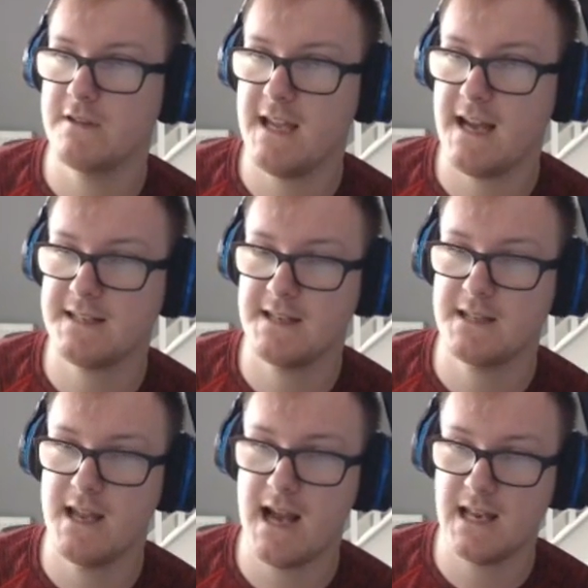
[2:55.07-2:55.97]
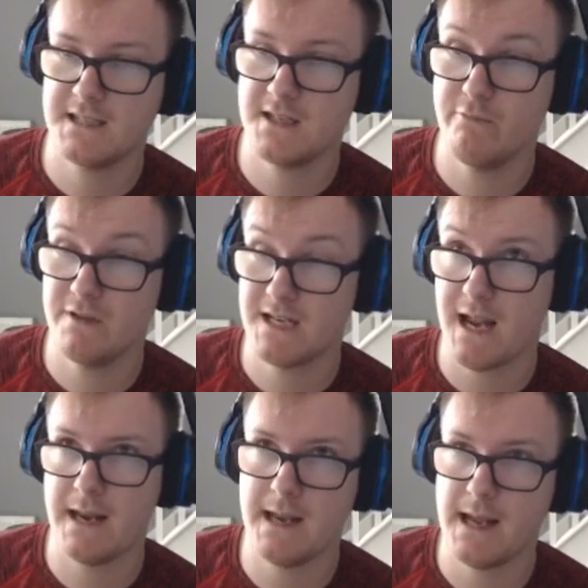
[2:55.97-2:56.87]
access to the Alistair, which
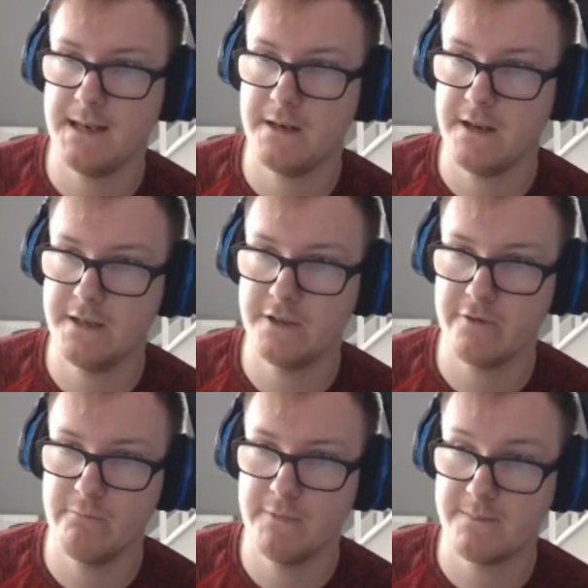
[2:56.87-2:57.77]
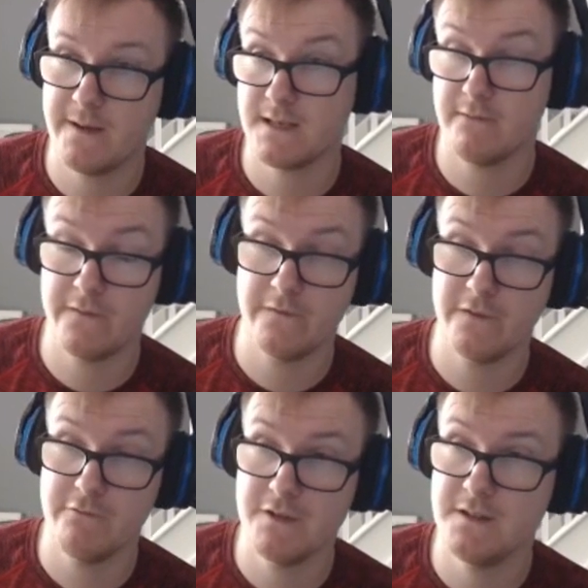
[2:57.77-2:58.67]
can hinder them, especially for the
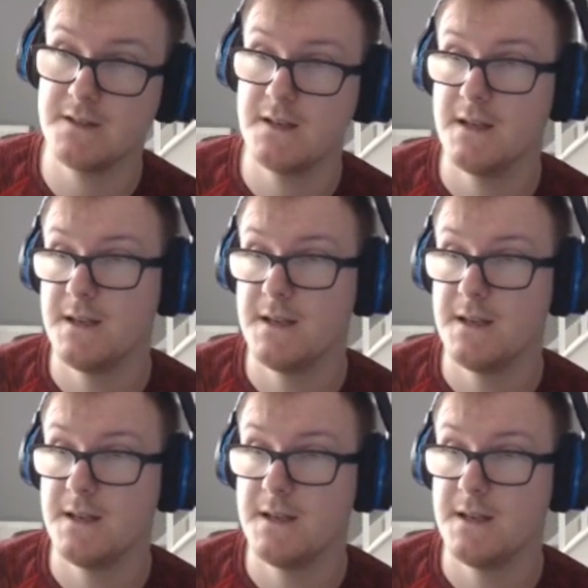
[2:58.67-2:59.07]
fusions.